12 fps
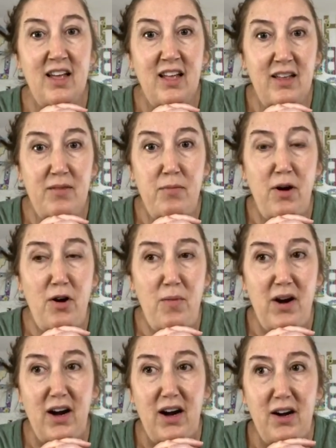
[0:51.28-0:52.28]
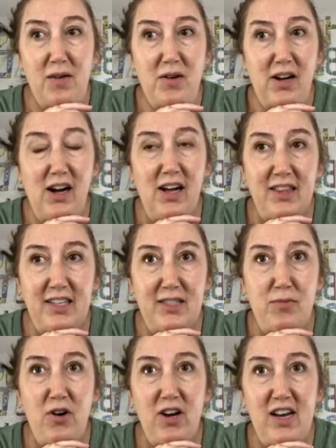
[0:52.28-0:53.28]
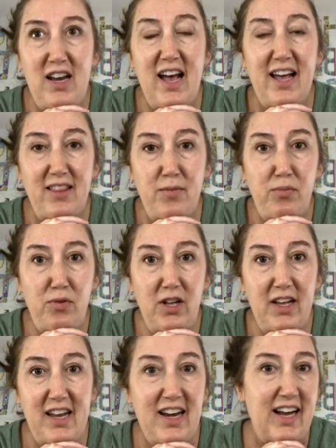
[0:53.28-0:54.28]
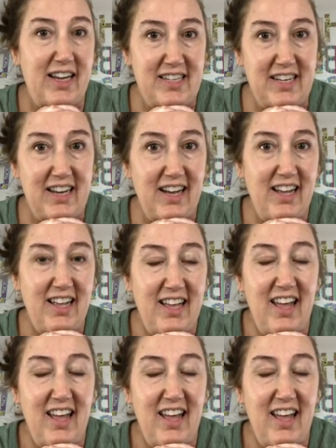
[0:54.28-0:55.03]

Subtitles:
Murmur called this morning and had the brilliant idea.